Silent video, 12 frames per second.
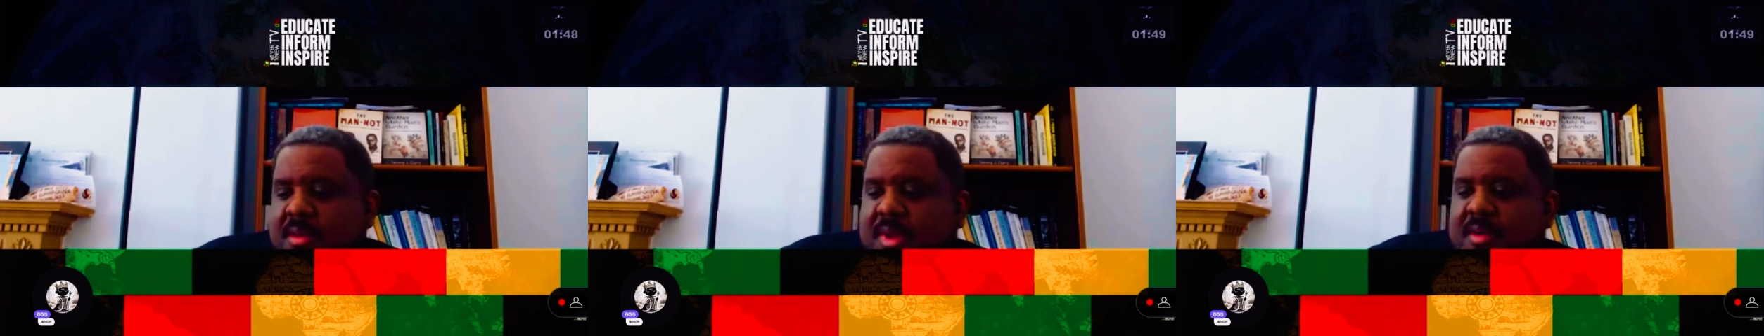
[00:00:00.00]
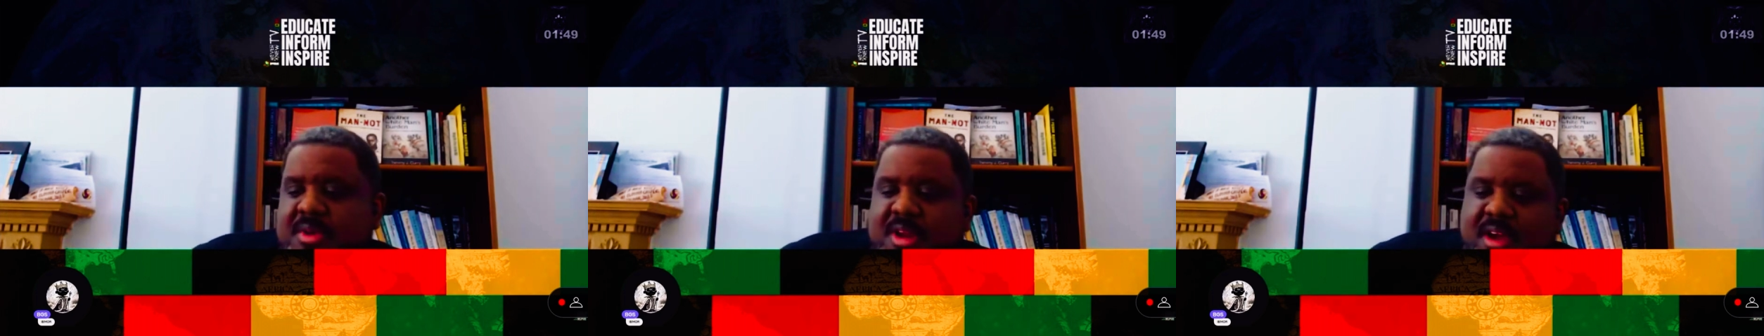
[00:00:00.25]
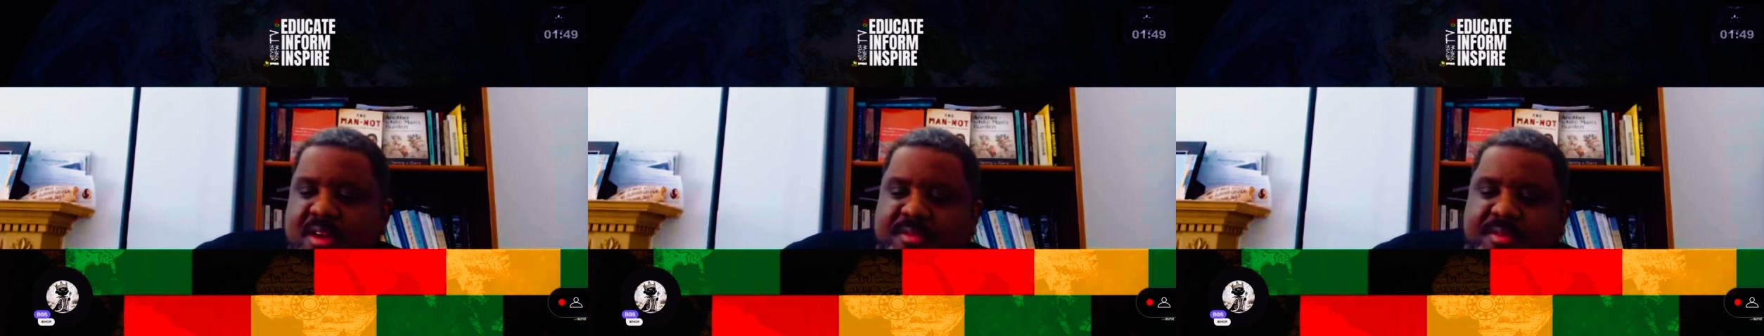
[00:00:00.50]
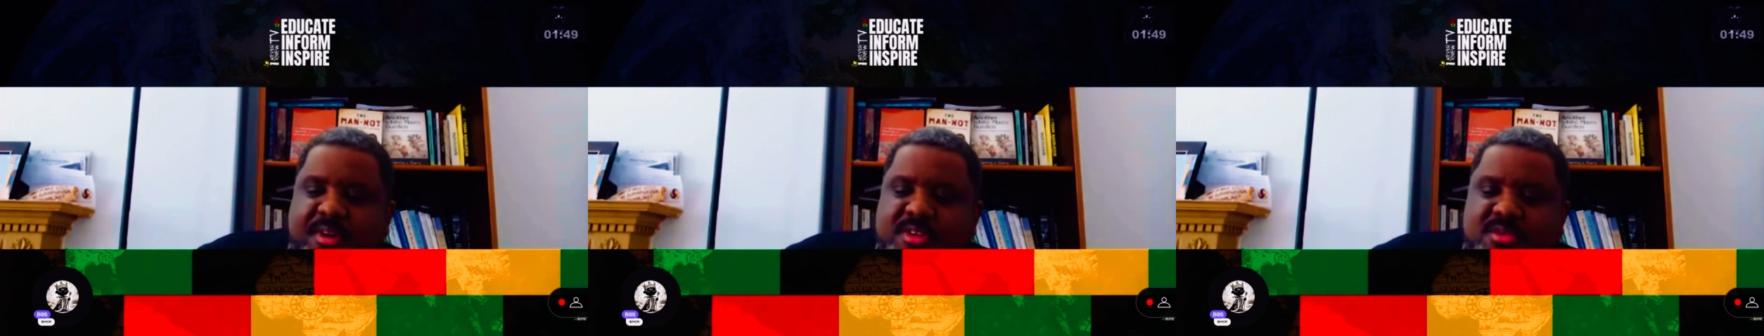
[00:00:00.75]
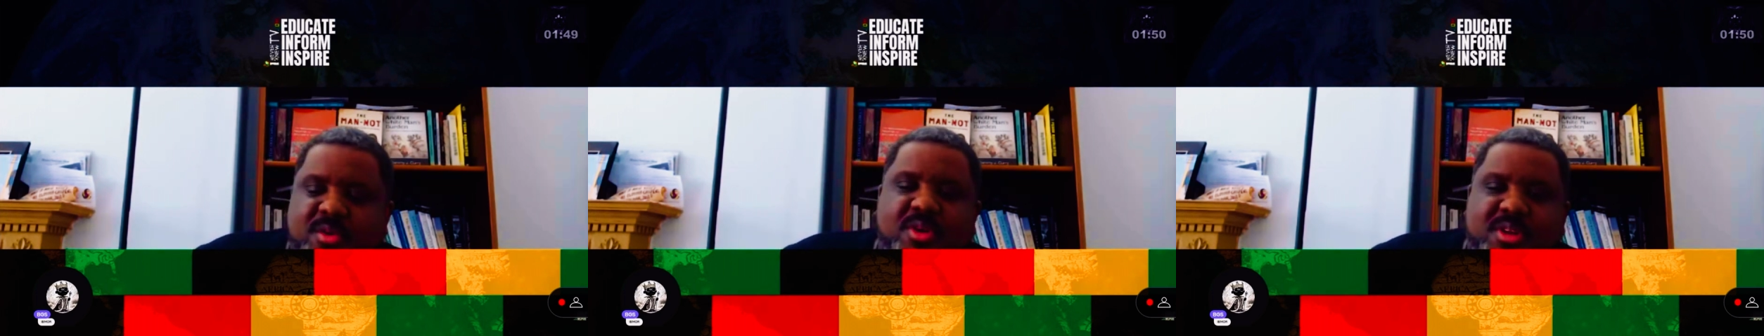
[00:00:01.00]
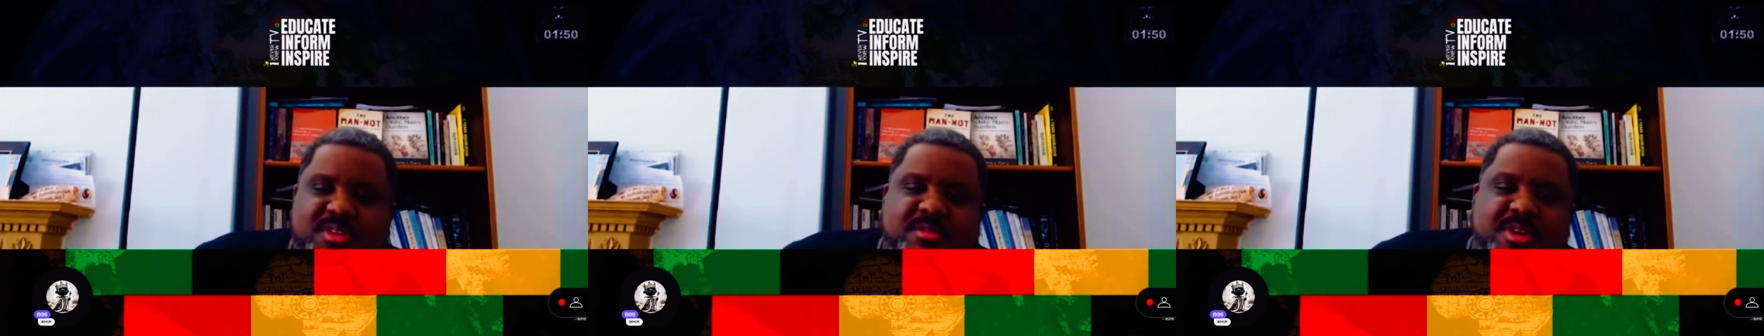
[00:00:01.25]
Black men have fought
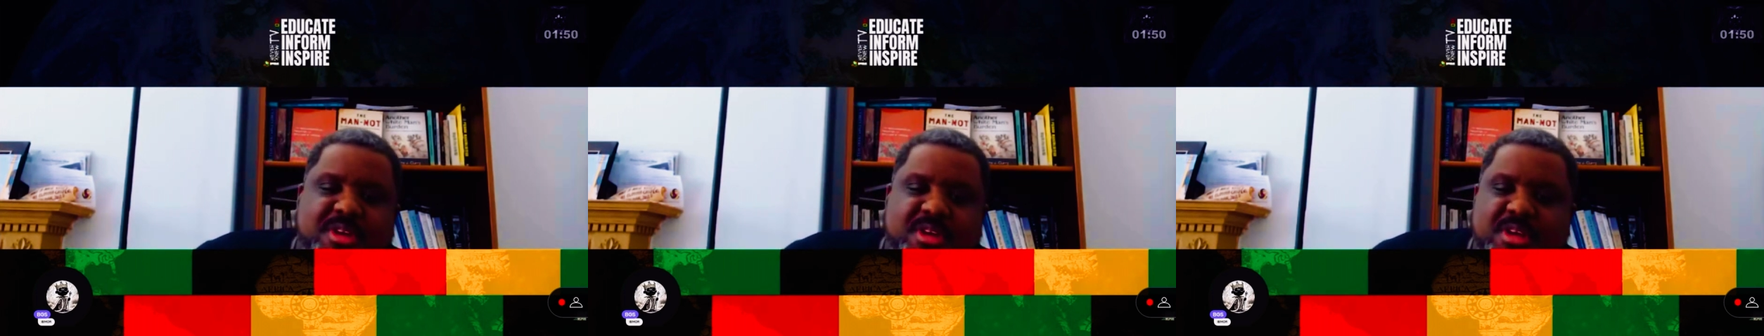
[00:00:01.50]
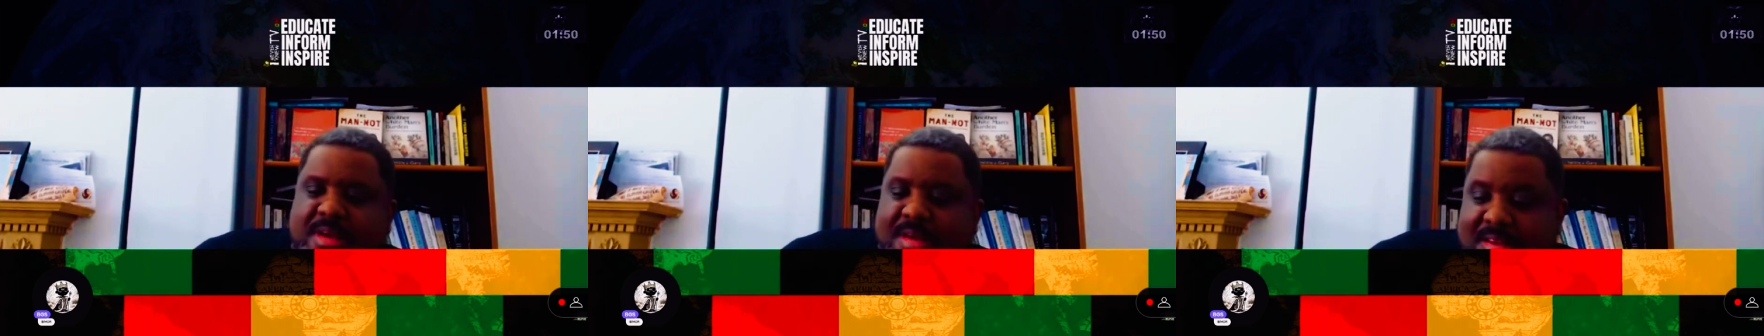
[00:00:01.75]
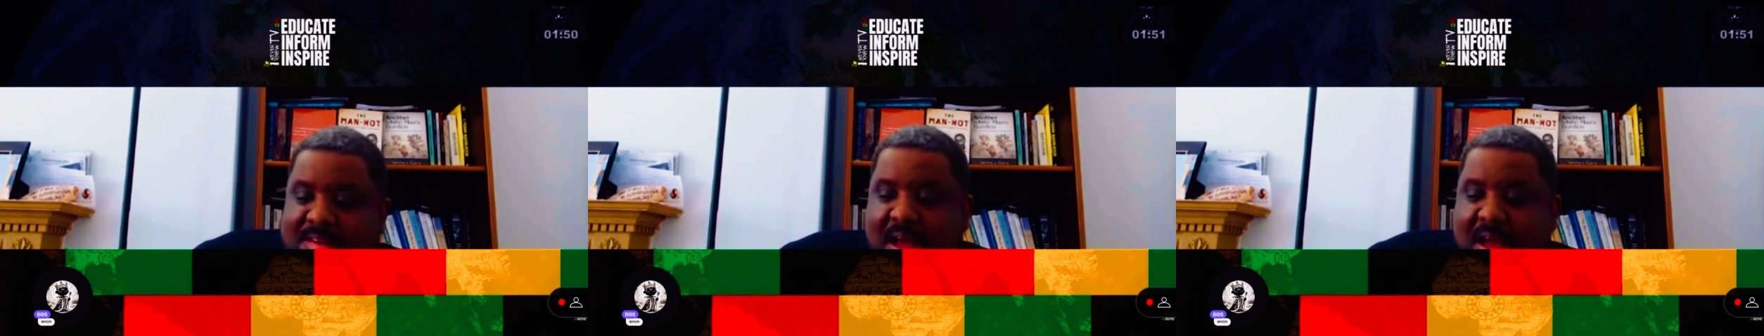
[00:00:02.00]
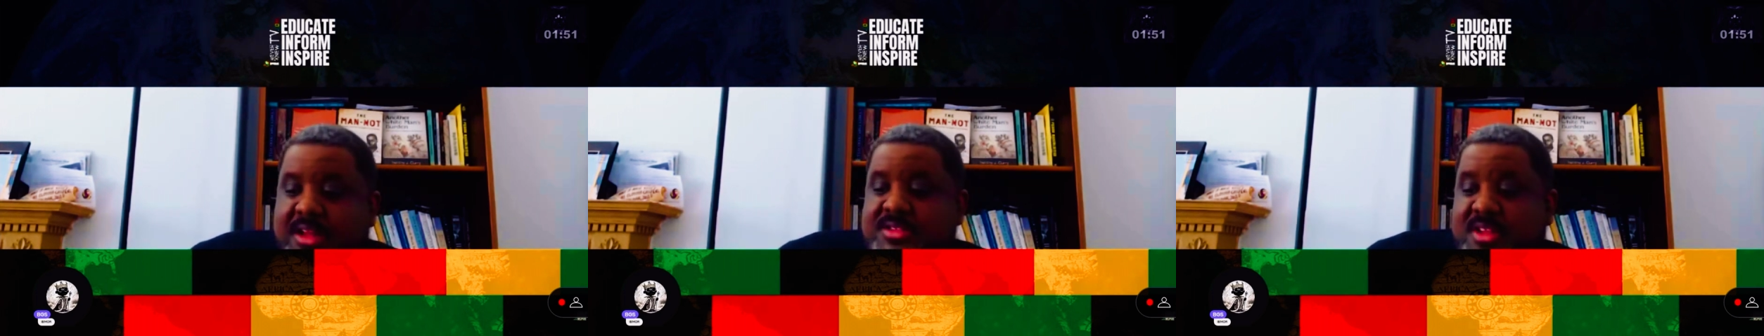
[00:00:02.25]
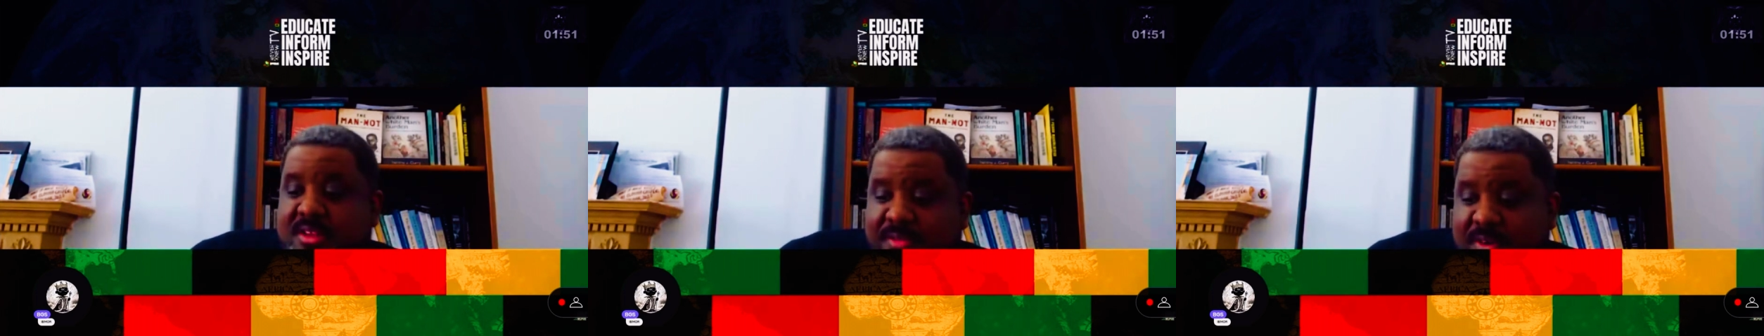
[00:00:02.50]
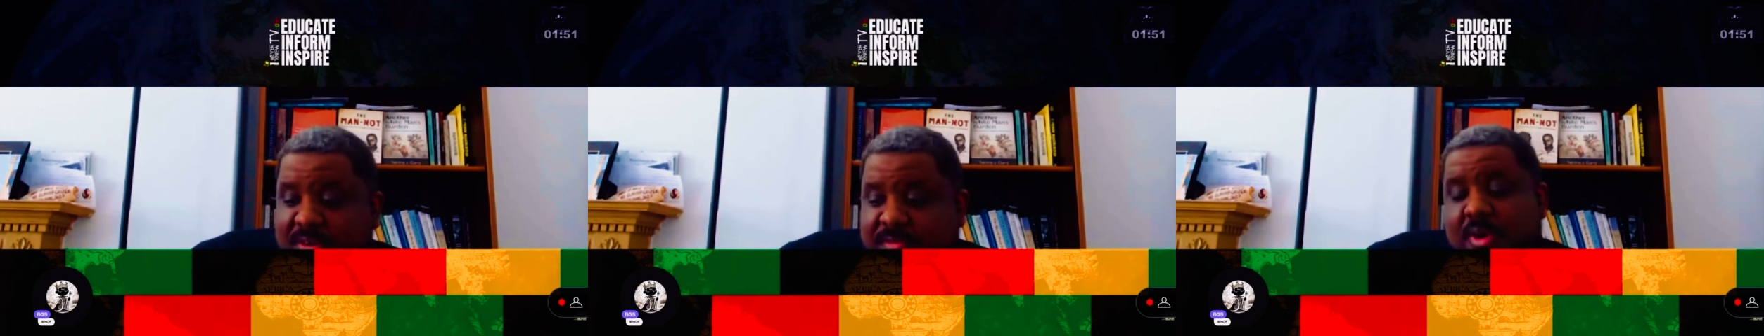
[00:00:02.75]
historically to be in college. They
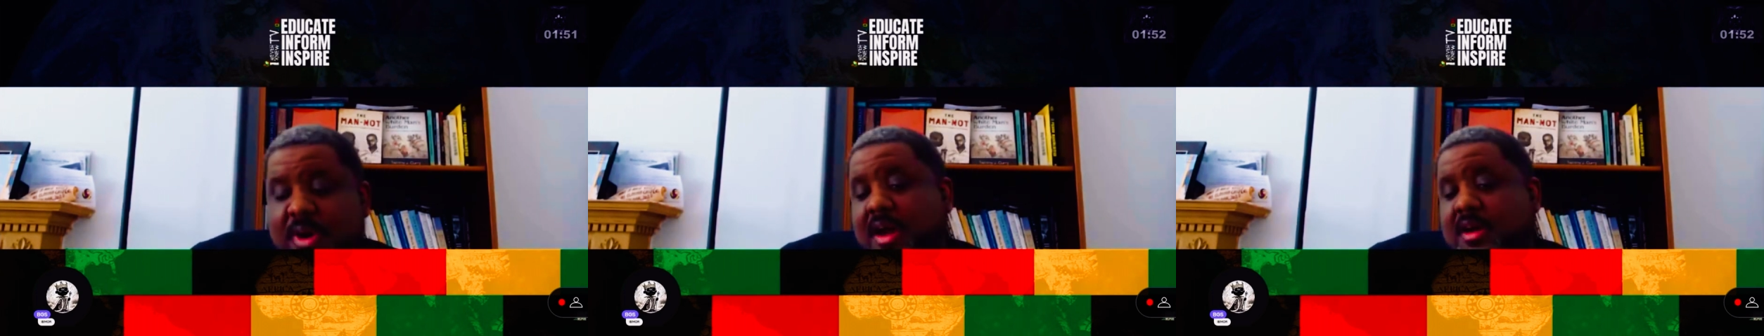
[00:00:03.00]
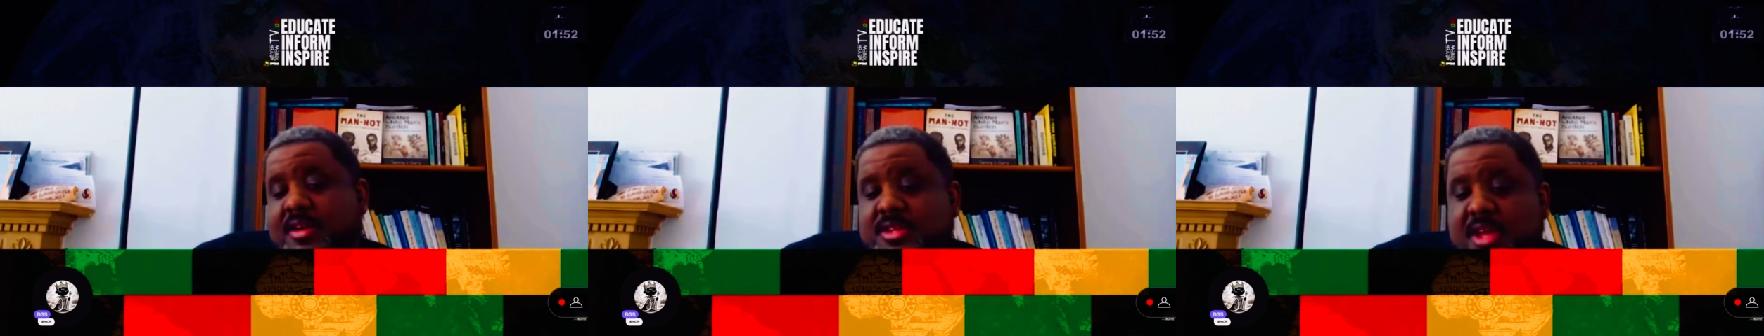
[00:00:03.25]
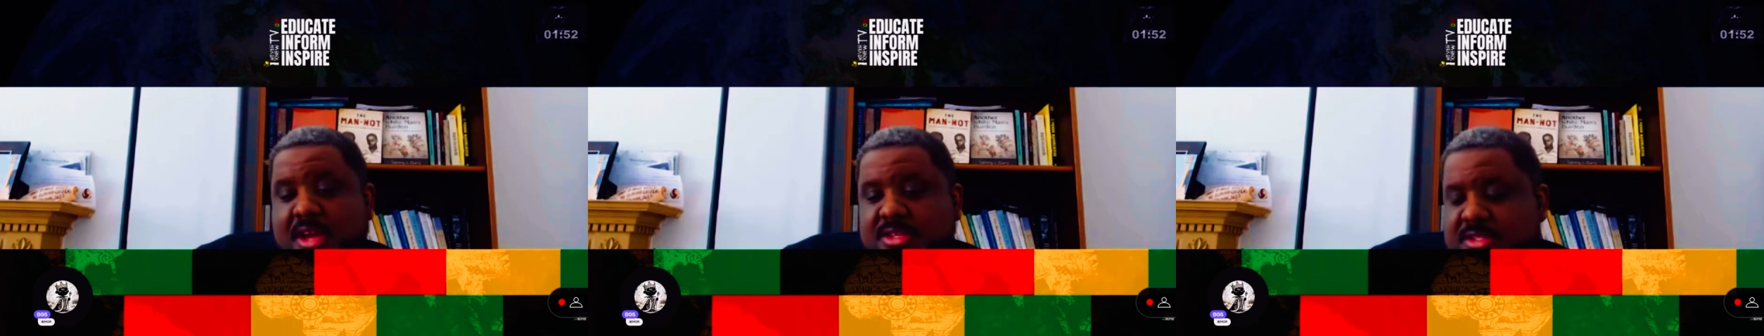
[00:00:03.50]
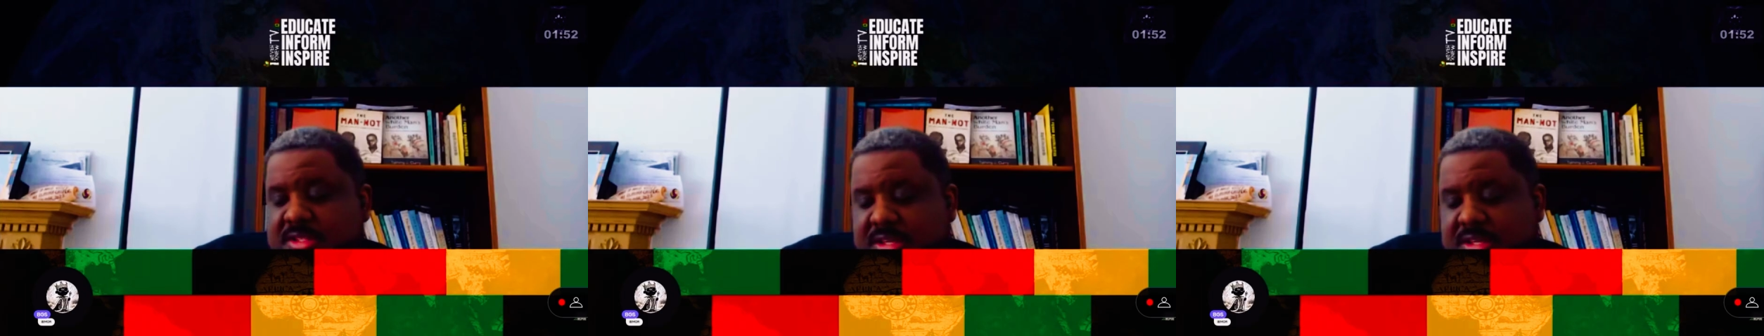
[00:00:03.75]
fought for higher education.